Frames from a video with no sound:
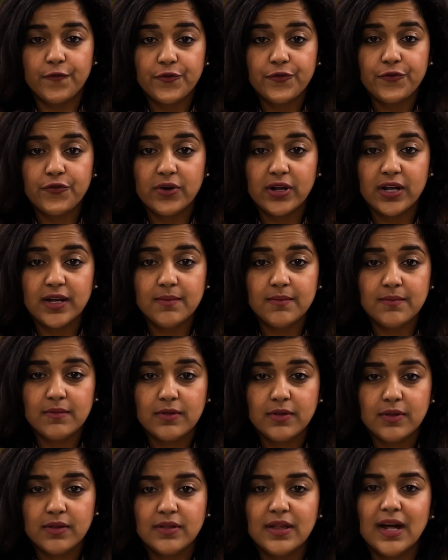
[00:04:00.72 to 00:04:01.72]
a
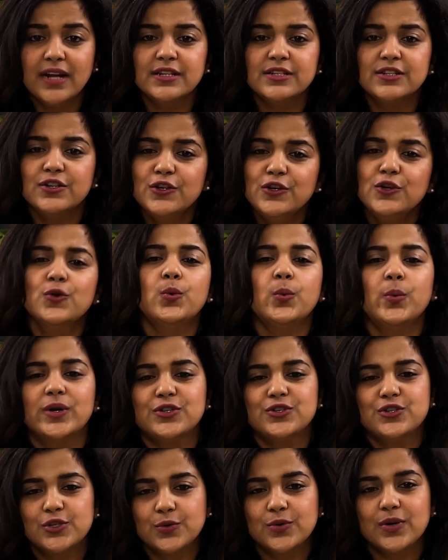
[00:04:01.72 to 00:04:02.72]
dream that you
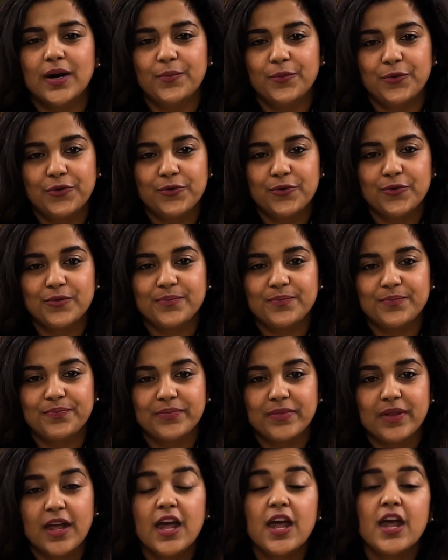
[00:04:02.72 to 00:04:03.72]
wish to conquer.
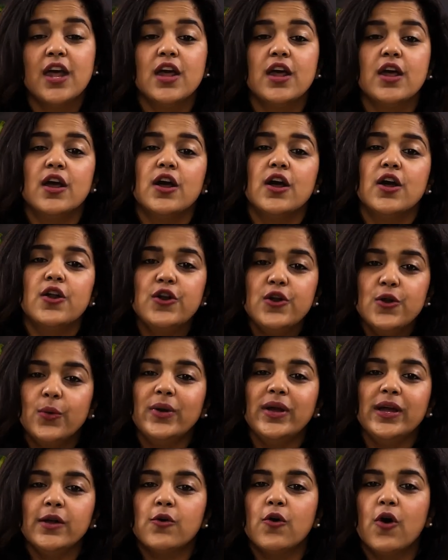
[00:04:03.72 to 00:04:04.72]

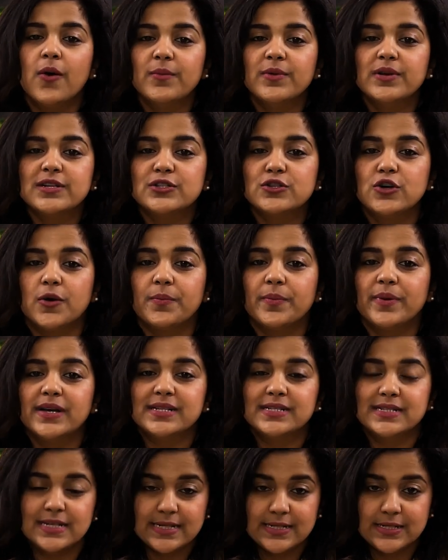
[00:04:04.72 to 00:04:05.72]
Knowing common
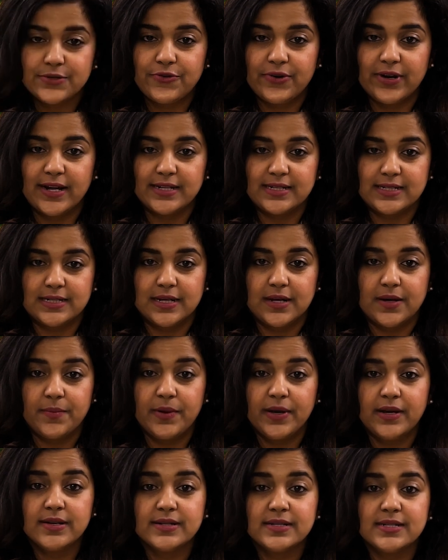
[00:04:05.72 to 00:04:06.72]
topics is great
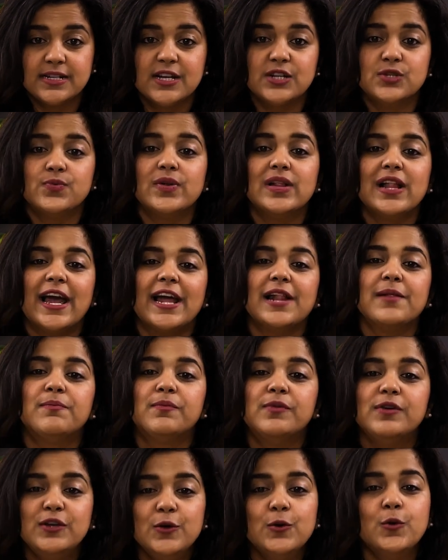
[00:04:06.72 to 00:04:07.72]
because it will help
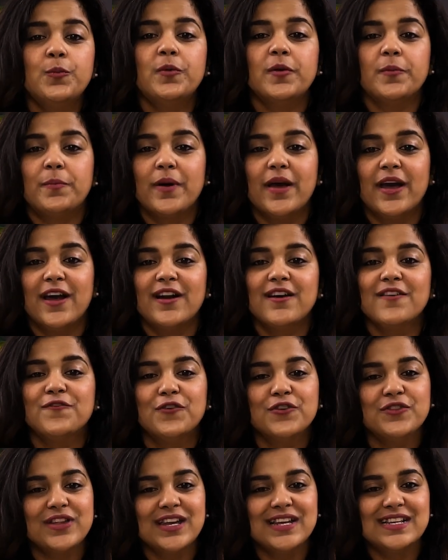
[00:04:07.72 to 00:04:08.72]
you prepare
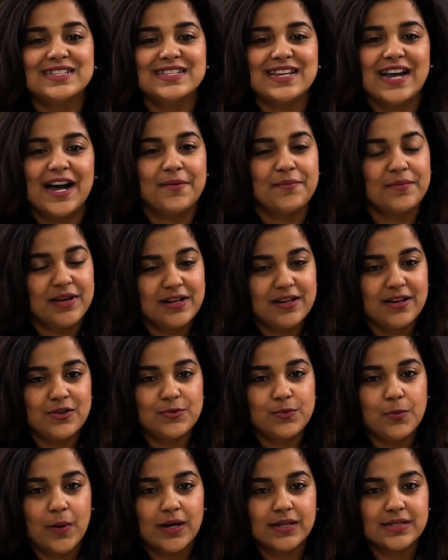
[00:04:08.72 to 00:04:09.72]
for the exam in
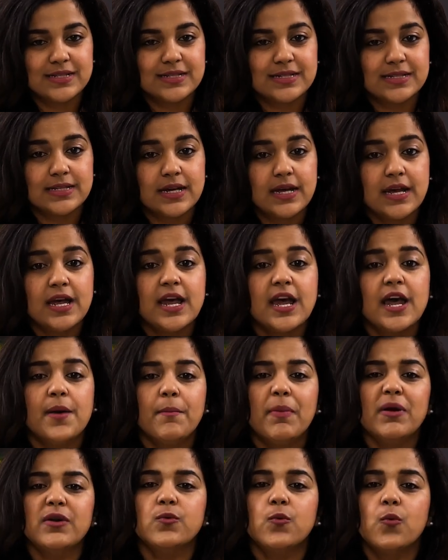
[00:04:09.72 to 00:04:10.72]
advance.
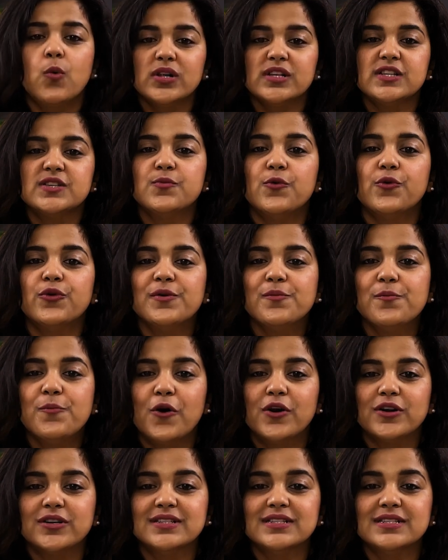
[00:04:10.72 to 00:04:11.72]
But what's more
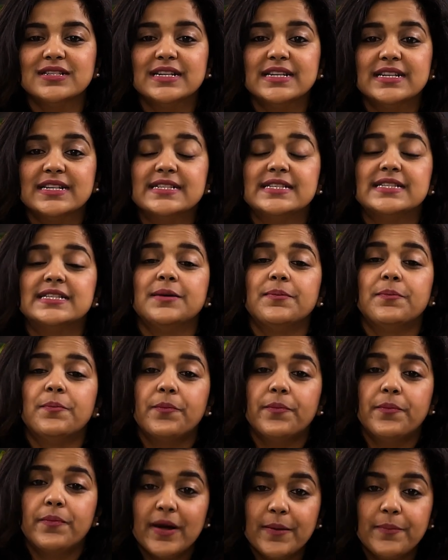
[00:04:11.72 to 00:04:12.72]
important is the
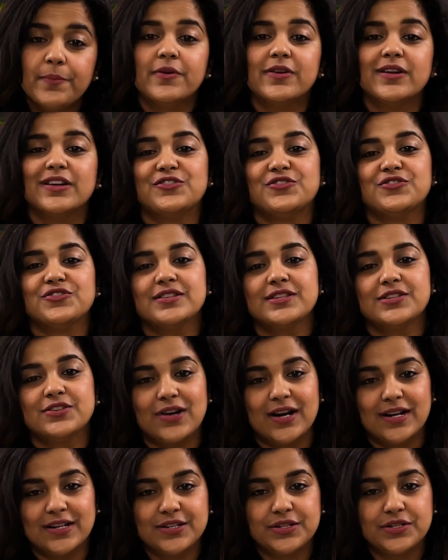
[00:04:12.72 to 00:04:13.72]
preparation
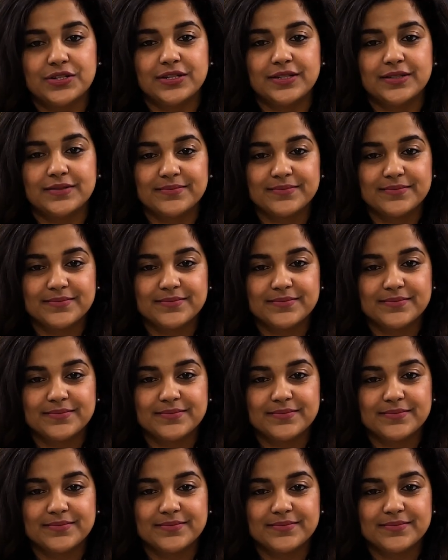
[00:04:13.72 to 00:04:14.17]
strategy.